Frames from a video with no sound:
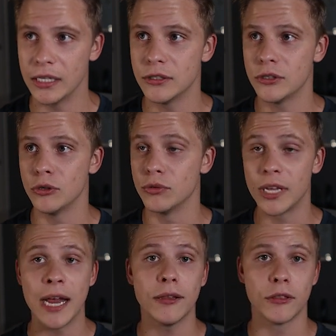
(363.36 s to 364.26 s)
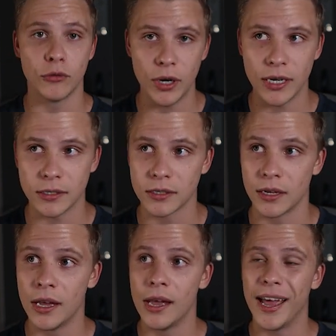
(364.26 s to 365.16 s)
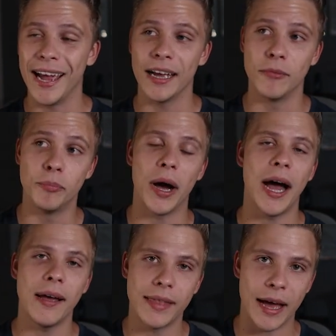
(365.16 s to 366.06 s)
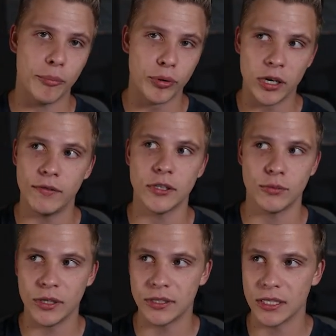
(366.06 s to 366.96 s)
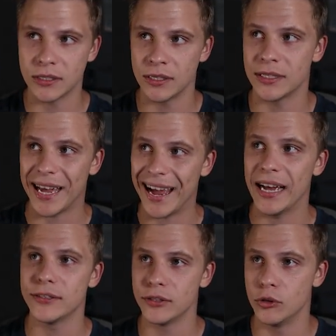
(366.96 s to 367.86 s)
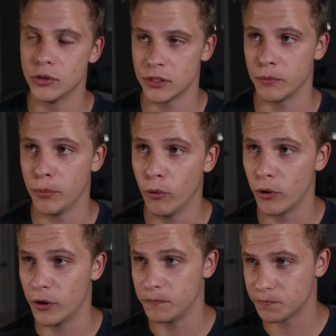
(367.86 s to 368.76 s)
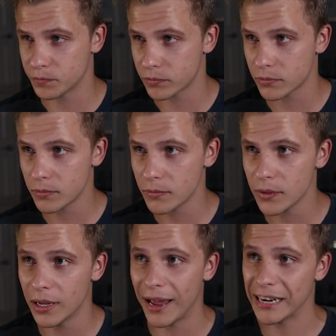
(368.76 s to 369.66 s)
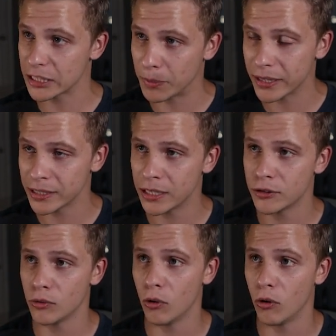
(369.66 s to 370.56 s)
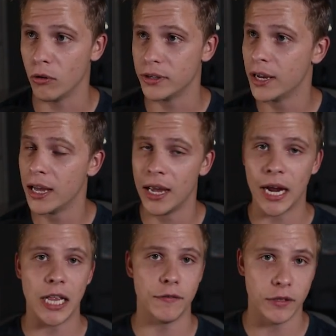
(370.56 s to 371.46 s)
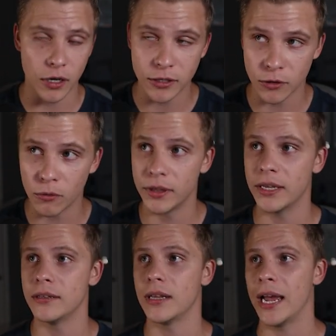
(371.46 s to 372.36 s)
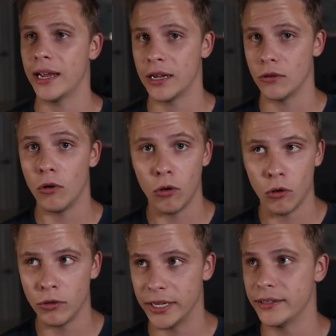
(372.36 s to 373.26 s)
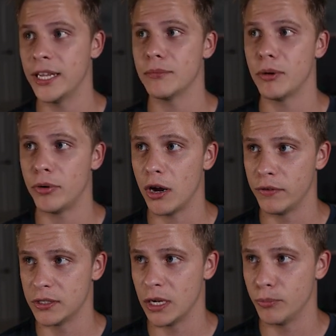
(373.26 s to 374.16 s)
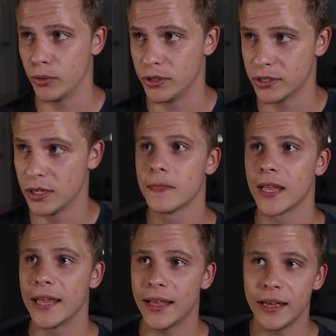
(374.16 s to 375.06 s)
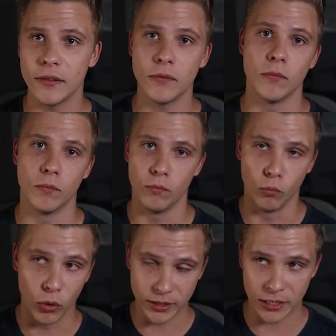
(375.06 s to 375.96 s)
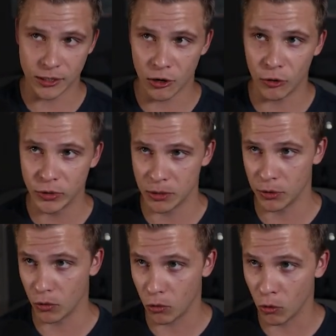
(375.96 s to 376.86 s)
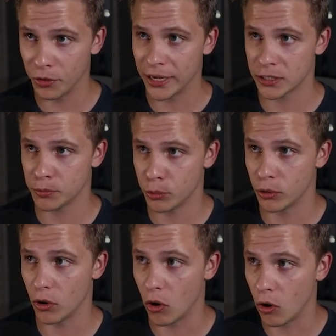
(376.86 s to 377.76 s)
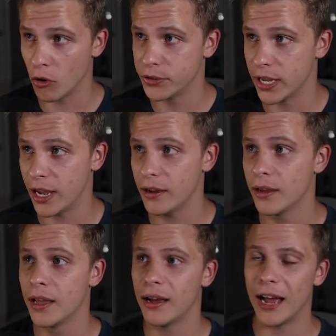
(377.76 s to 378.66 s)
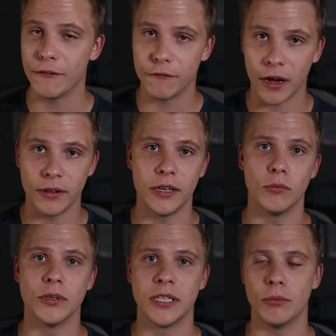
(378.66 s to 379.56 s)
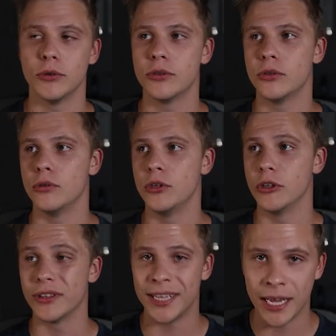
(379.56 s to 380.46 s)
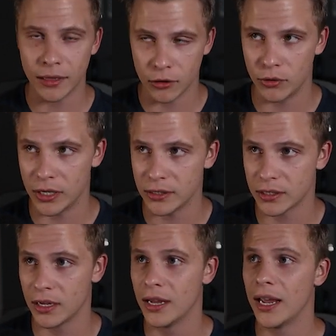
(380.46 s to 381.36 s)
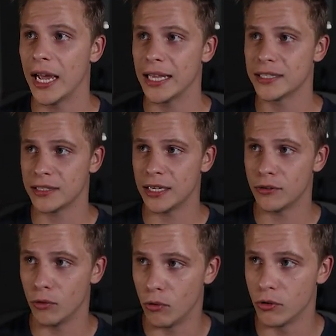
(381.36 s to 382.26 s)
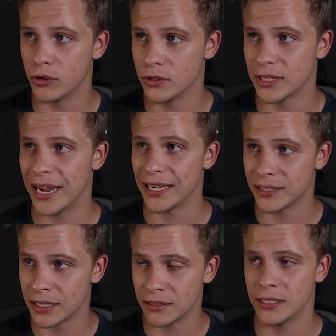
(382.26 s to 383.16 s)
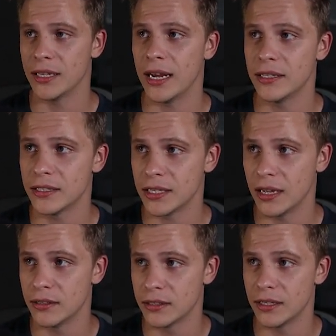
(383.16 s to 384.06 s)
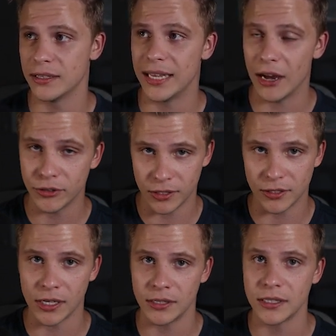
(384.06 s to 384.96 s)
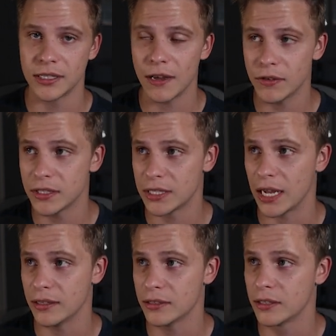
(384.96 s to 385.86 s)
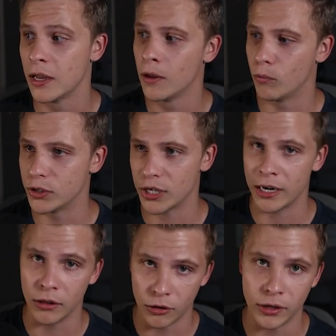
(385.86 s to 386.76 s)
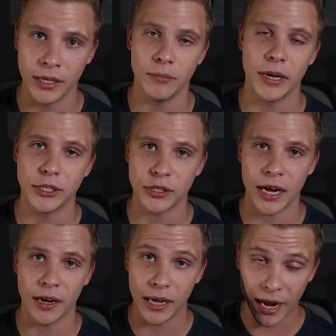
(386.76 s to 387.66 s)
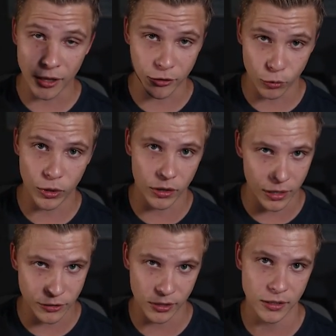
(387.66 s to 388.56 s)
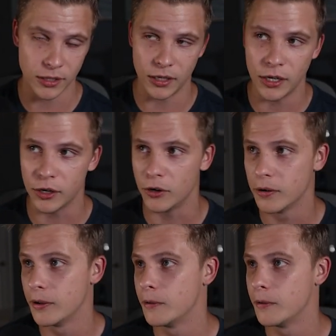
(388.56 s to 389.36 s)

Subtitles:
is to take the risk and buy that previous resistance as new support, expecting it to hold. And if it does hold, then I can hold and take my profits upwards. And then once I saw it was able to hold that support all day, I finally was able to, take the risk, and I sent orders at 69 cents down to 67 cents, which I alerted in my chat and on Twitter, as you can see here,